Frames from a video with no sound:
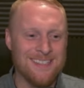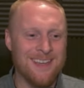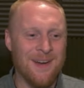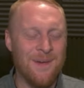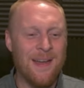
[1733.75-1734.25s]

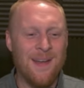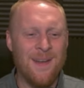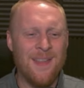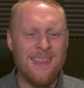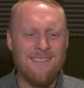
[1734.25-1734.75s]
So
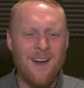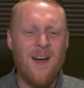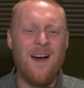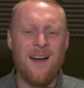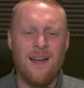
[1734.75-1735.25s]
uh, there
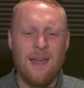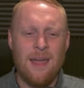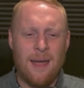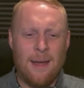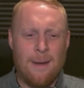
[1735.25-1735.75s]
are
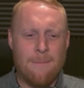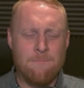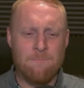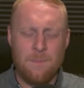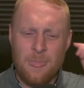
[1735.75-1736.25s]

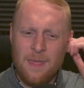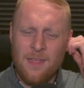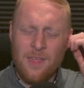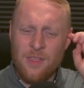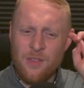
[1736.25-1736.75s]
um,
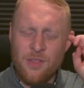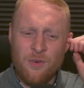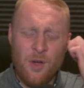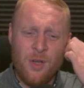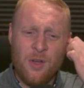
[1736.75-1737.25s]

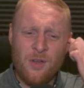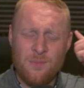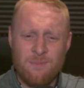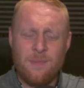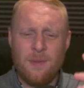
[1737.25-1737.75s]
there are
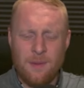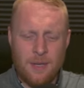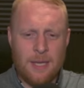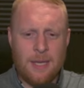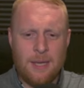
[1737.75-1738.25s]

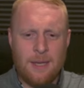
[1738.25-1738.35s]
uh,